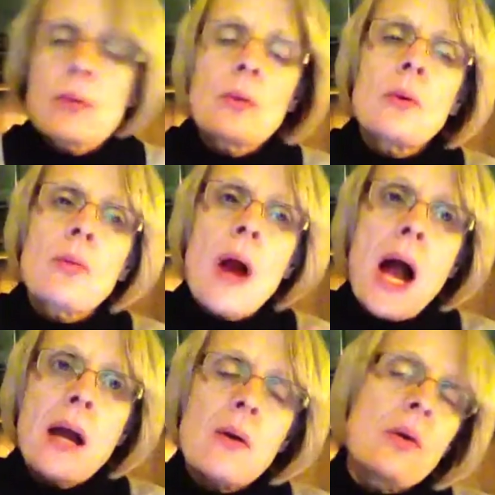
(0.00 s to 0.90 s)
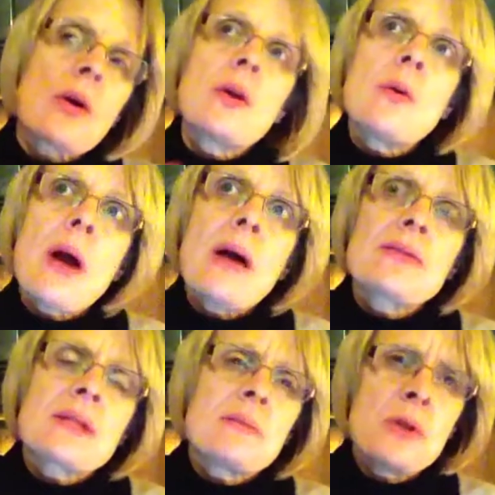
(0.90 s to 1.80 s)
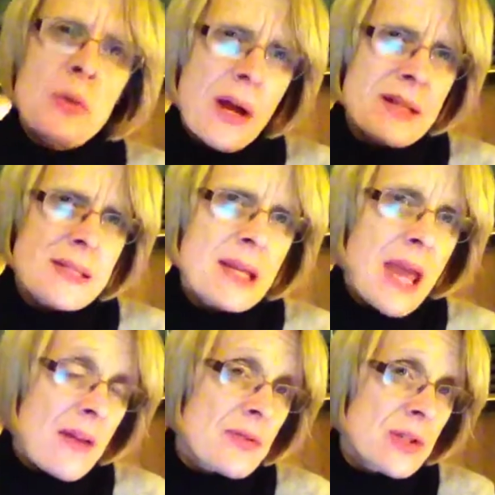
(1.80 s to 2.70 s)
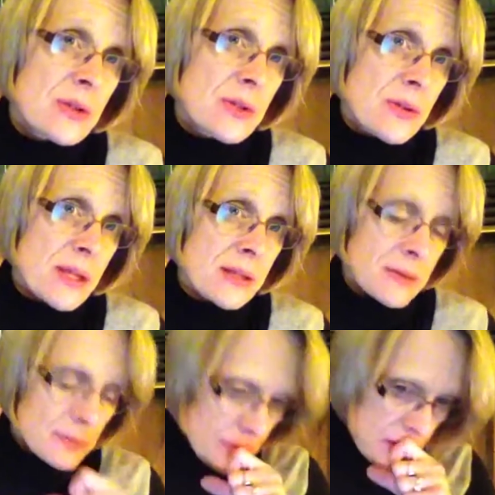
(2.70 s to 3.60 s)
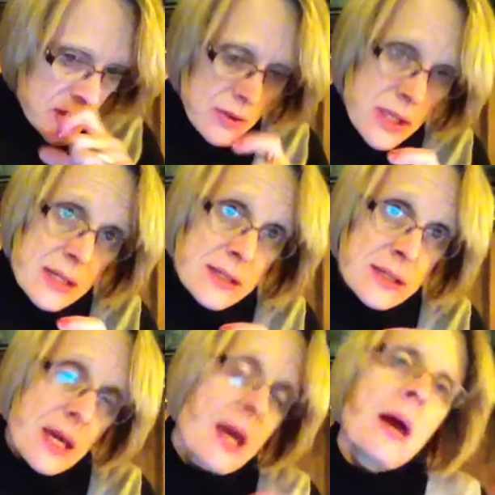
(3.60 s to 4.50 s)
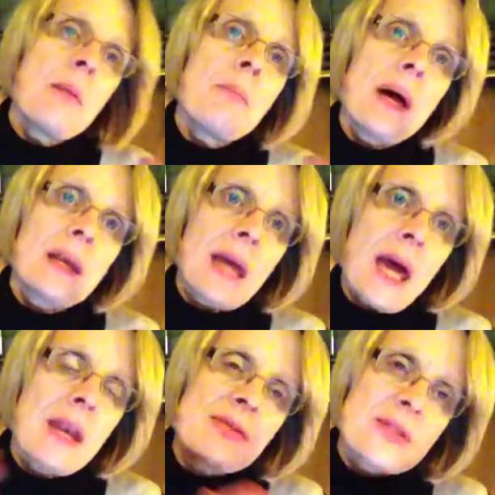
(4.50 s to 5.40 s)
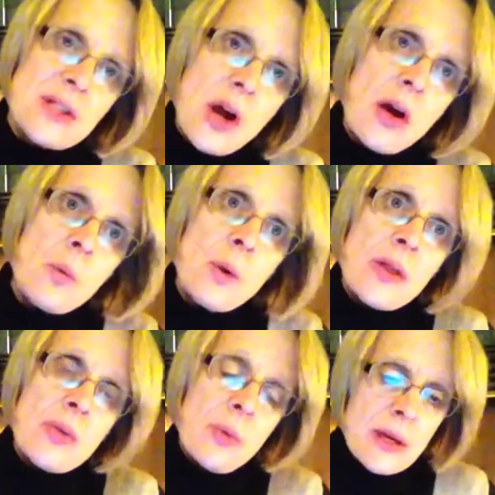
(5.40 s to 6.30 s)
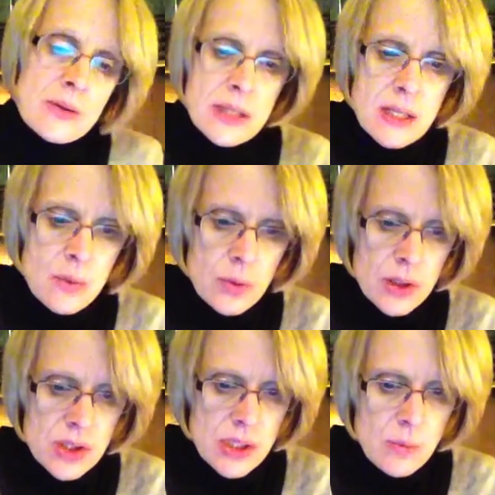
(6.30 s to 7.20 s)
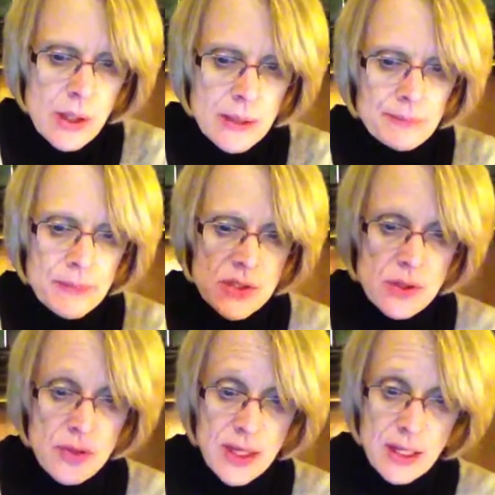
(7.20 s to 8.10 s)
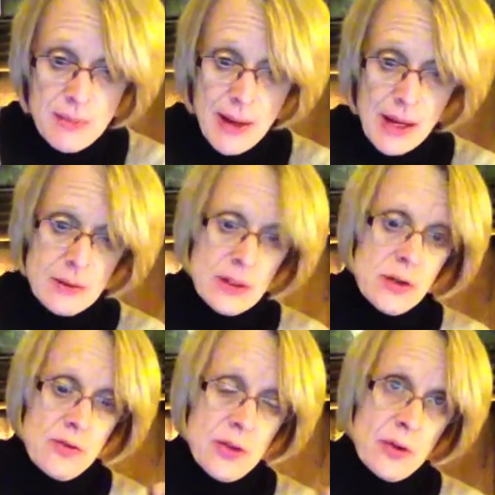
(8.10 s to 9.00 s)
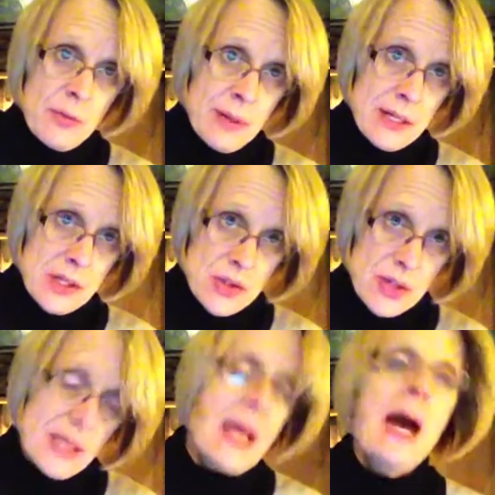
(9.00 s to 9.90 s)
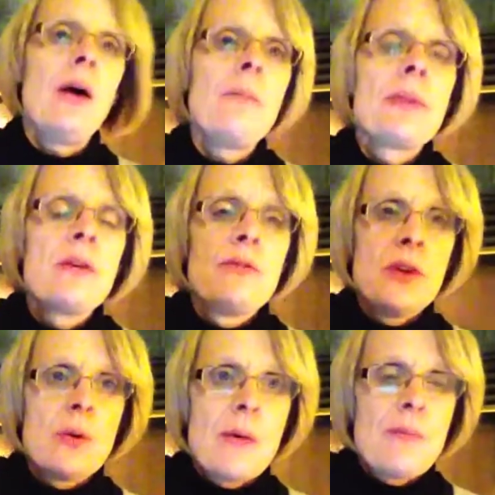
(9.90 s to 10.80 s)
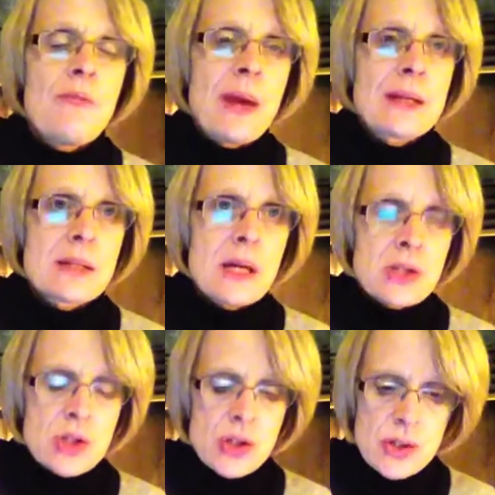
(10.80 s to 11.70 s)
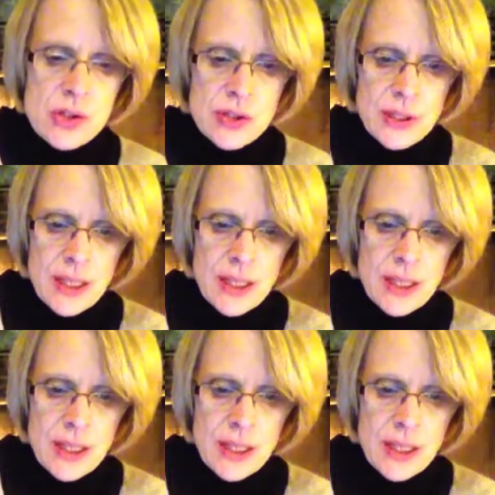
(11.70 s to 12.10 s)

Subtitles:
rock or you have some nuancing after you do this, but kind of start with what you did in worksheet 1. So think about your view of ministry now, view based on church,